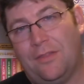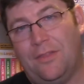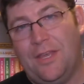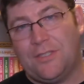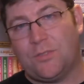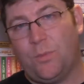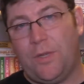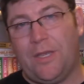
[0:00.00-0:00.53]

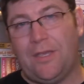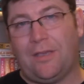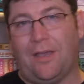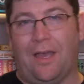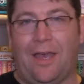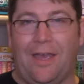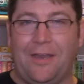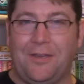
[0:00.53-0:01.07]
This week,
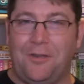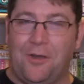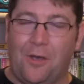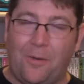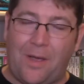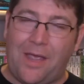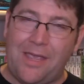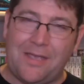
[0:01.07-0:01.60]
I
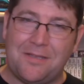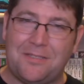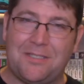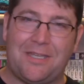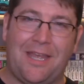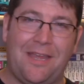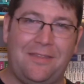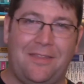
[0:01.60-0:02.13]
know I had
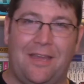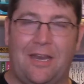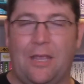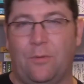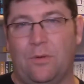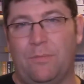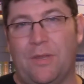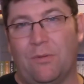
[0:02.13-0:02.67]
said that I
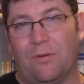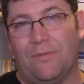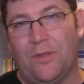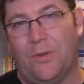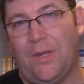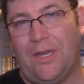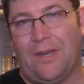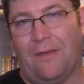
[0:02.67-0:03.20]
would be
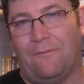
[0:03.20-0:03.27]
reviewing